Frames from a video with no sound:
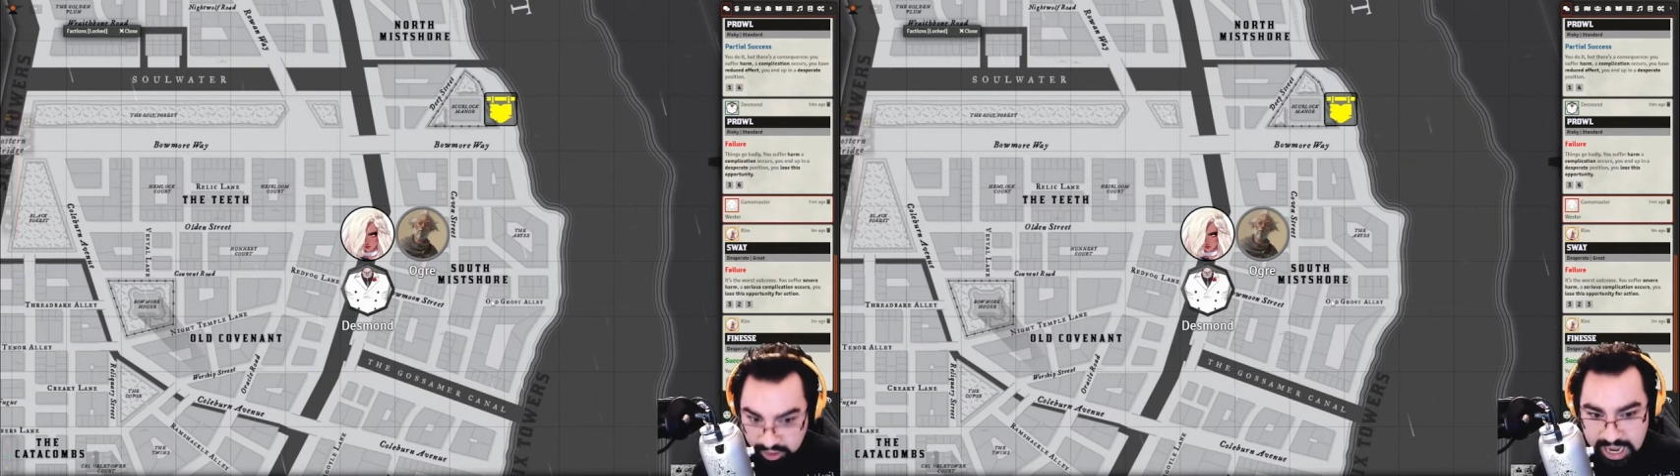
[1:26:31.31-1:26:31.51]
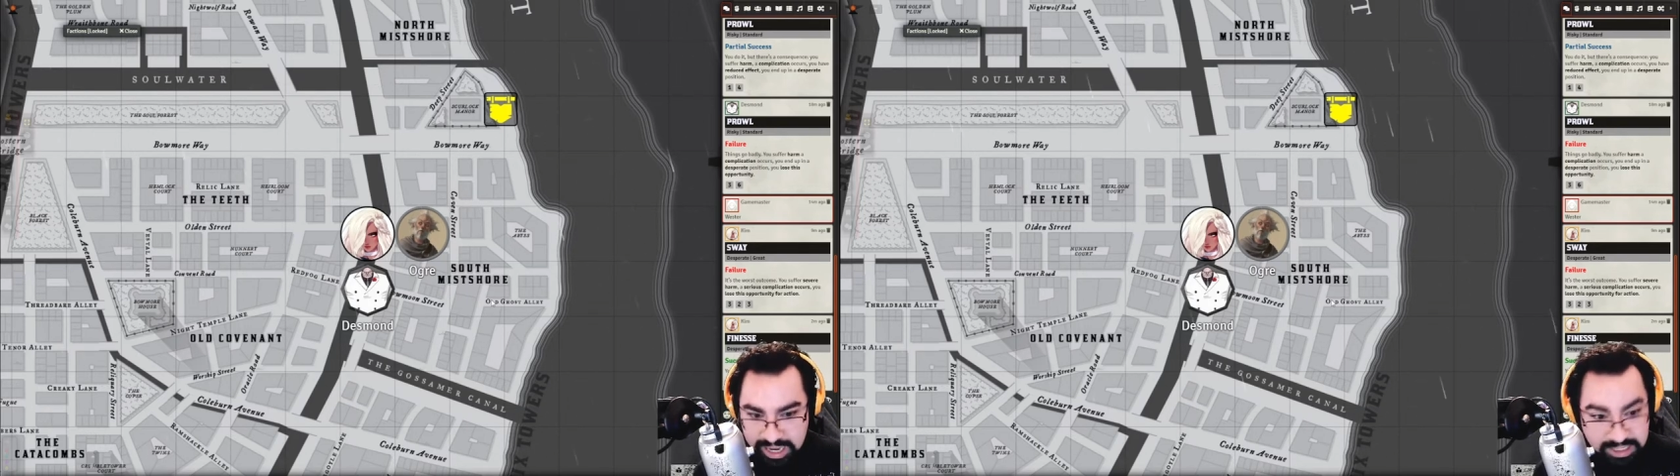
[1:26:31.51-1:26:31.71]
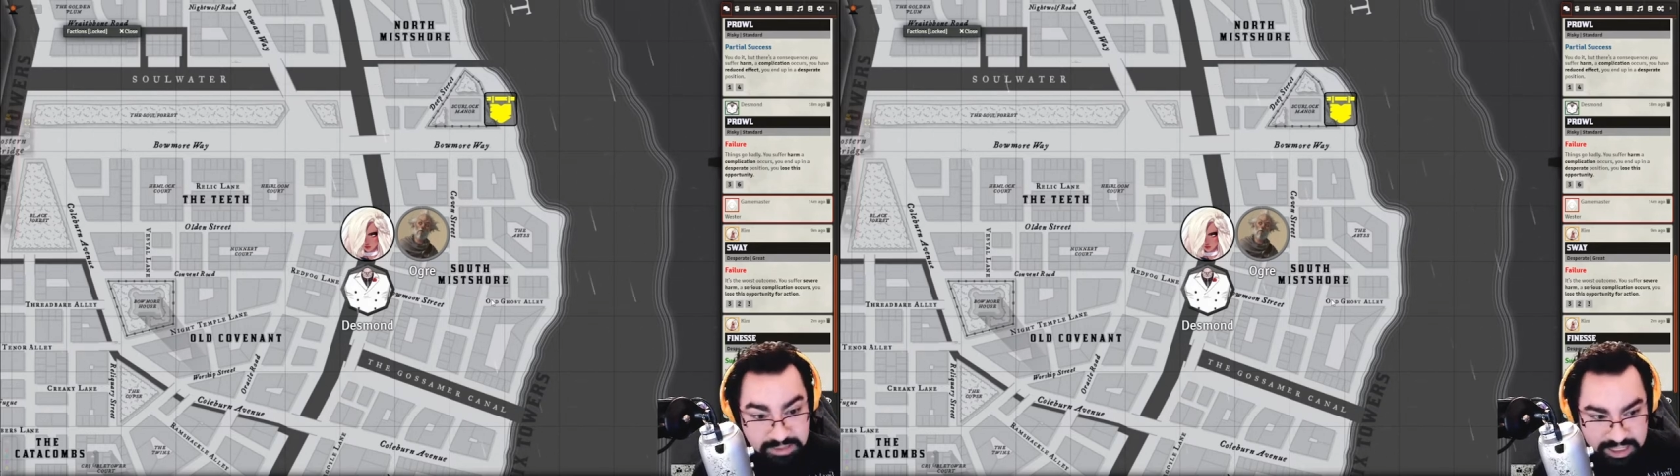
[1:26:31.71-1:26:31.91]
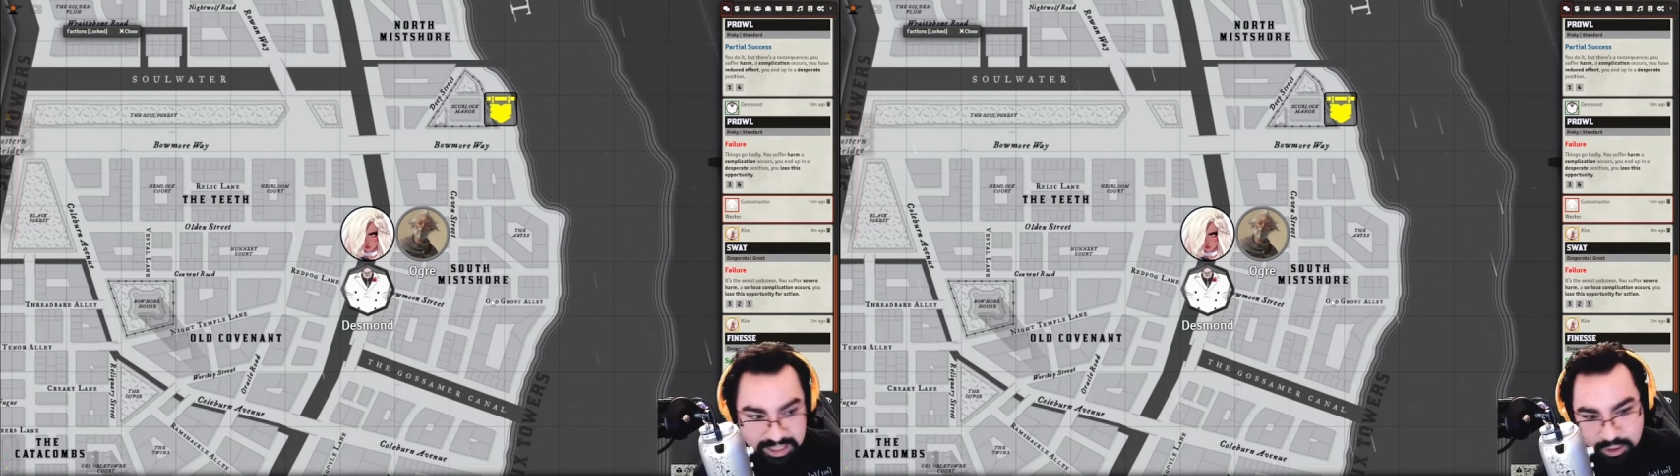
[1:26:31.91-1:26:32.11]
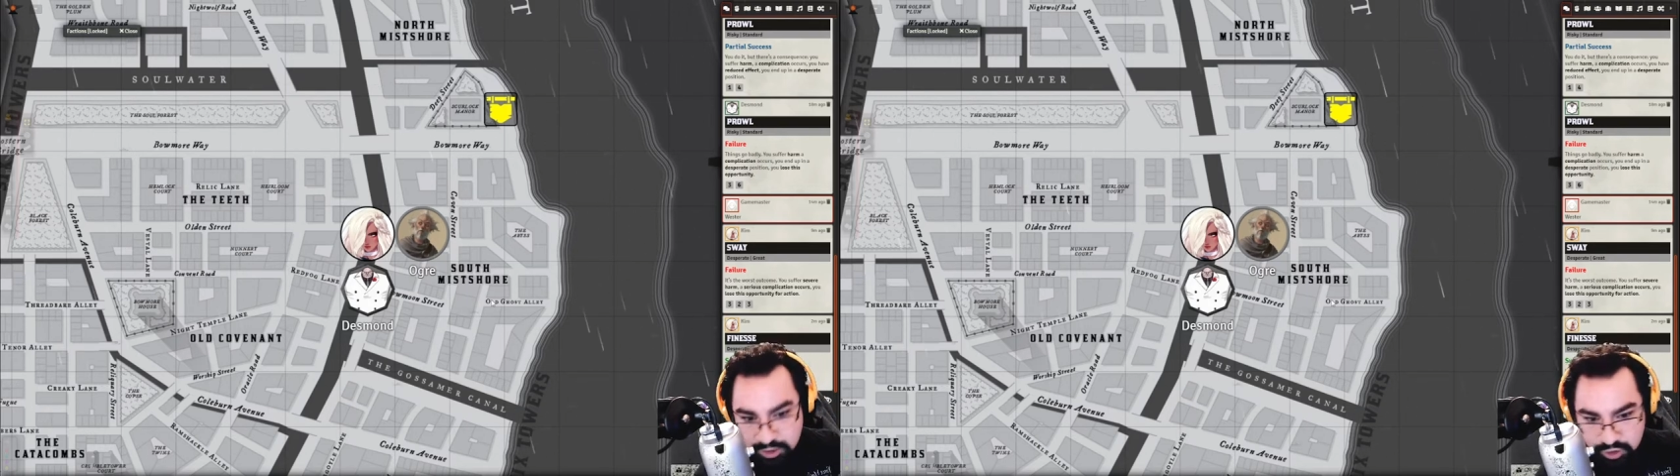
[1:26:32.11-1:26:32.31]
guy
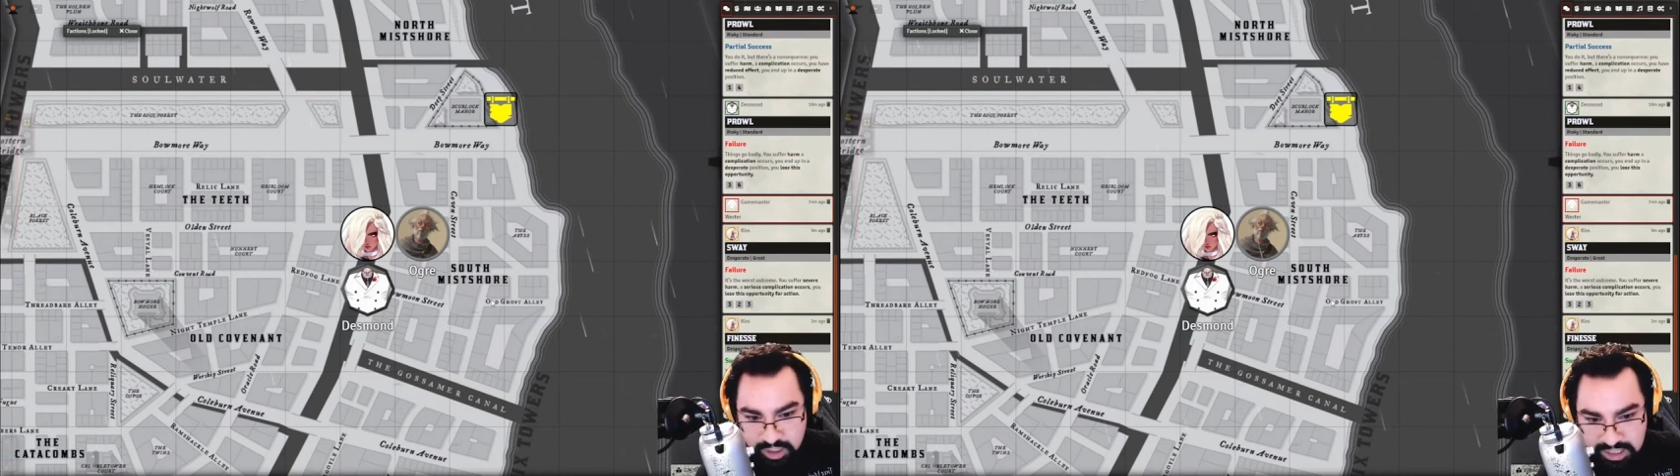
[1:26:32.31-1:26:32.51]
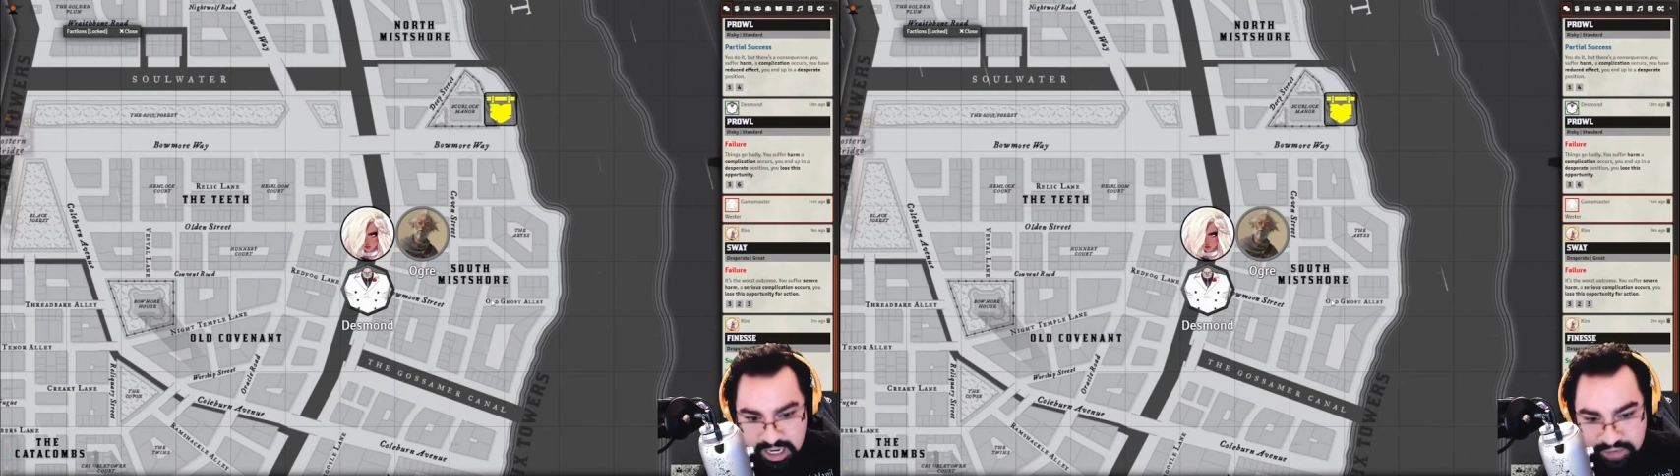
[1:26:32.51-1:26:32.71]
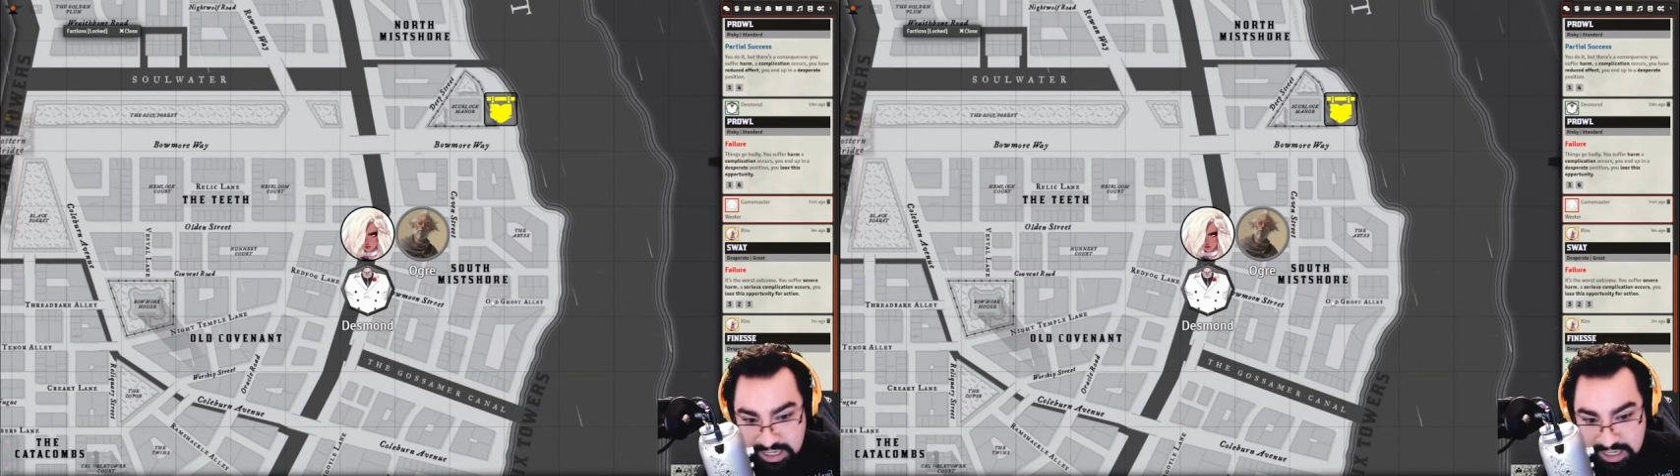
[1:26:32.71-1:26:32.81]
immediately goes to draw his knife